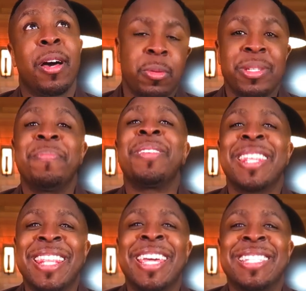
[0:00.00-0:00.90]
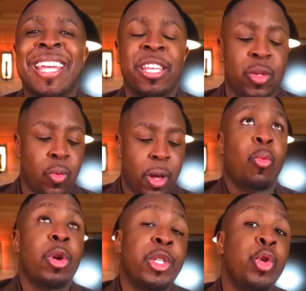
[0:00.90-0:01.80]
Whoops. It says,
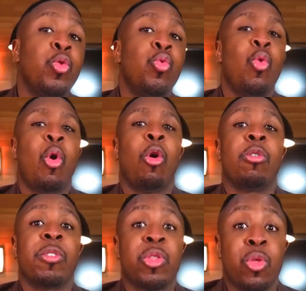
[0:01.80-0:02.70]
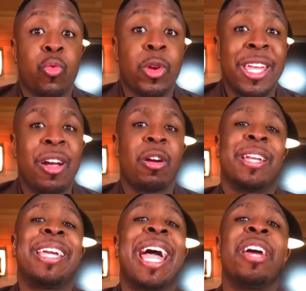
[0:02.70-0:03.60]
where two or three are
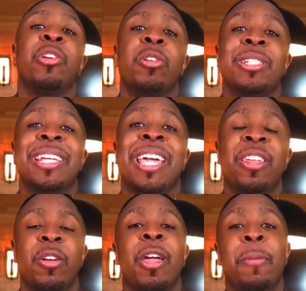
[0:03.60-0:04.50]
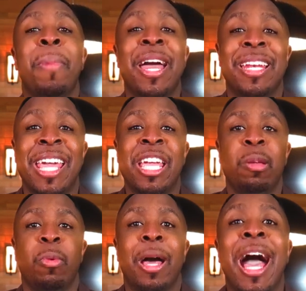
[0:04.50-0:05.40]
gathered together in my
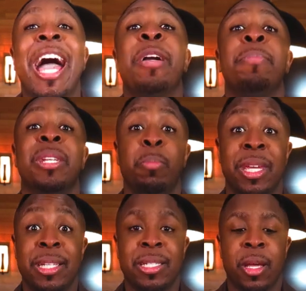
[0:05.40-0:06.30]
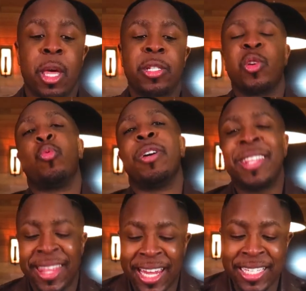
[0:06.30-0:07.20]
name, I am in the midst. So
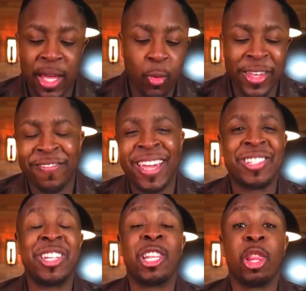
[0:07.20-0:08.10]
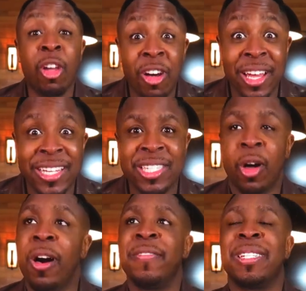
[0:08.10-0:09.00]
one of the things that we've actually
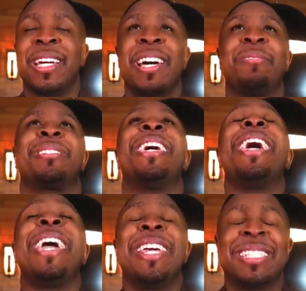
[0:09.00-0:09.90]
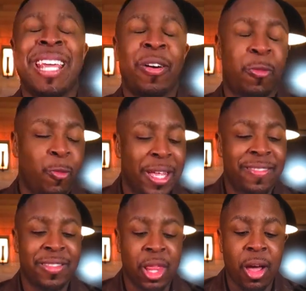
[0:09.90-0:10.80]
lost oftentimes is that
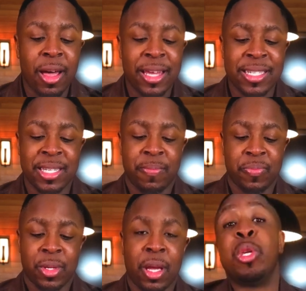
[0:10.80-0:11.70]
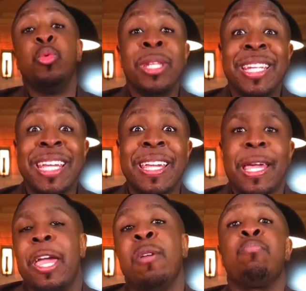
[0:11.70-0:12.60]
we've lost
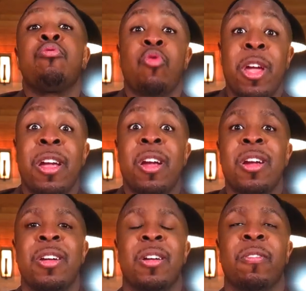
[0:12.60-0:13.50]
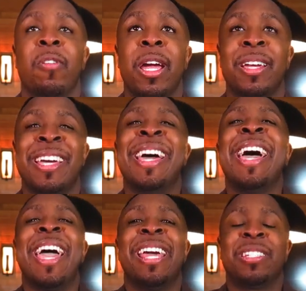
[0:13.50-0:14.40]
unity in prayer, right?
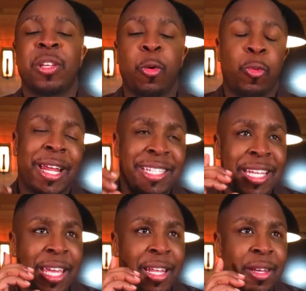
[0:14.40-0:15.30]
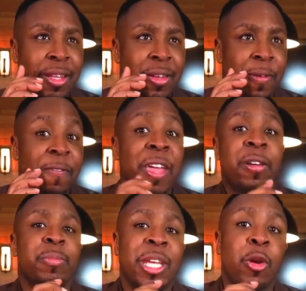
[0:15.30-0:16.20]
And so when I said
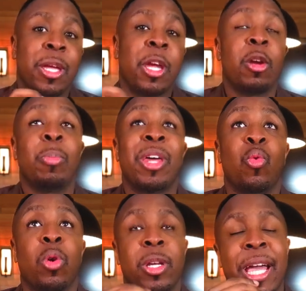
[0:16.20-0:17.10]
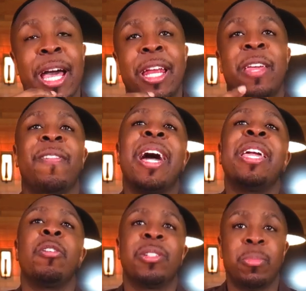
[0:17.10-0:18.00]
faith comes hearing by the word of God, if I
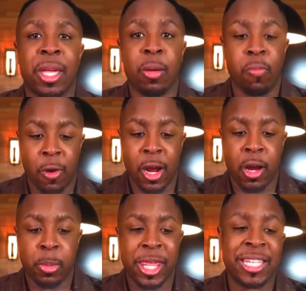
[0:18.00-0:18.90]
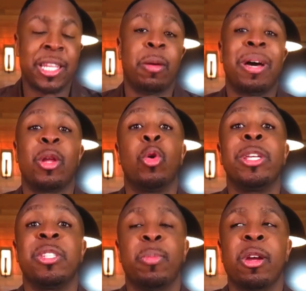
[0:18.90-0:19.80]
hear something in prayer that's led by the
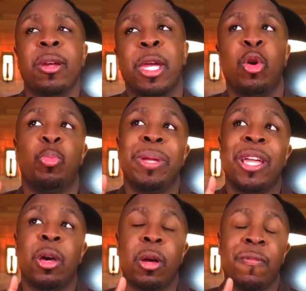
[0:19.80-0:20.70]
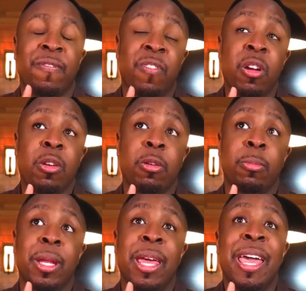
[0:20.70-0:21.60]
Holy Spirit, it will be
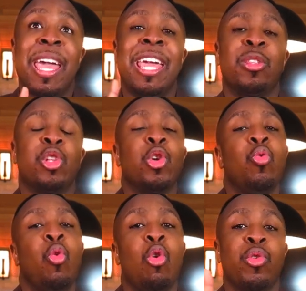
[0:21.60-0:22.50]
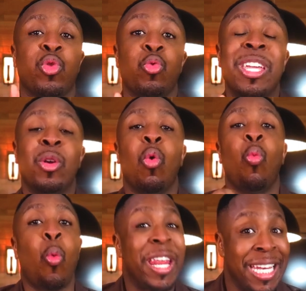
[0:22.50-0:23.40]
confirmed in two or three
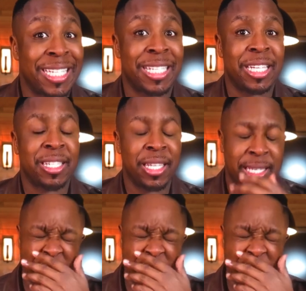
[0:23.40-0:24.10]
witnesses.